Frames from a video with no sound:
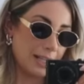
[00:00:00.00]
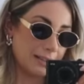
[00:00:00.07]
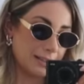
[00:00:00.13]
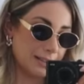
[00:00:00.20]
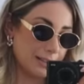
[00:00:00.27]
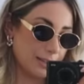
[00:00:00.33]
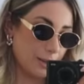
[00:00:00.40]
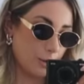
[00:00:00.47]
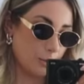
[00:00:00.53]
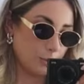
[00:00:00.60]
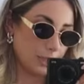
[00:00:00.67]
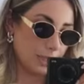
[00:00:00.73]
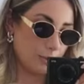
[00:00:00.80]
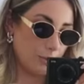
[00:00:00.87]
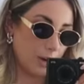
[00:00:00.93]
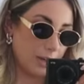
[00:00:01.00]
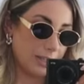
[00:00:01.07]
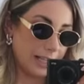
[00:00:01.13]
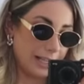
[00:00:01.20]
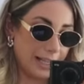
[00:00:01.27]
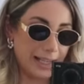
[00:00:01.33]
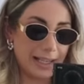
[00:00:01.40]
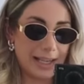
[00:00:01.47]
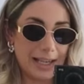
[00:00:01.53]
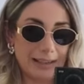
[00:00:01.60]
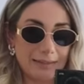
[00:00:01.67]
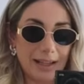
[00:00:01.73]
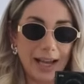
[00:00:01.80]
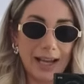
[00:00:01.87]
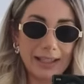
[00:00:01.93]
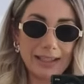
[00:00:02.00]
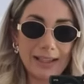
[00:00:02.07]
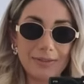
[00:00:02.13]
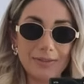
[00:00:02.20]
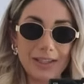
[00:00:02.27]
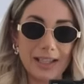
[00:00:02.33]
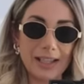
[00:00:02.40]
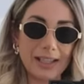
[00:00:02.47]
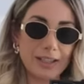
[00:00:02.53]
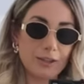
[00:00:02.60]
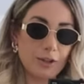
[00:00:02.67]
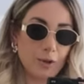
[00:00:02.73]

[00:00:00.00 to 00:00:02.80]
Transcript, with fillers: this is the only one. And I kind of feel like it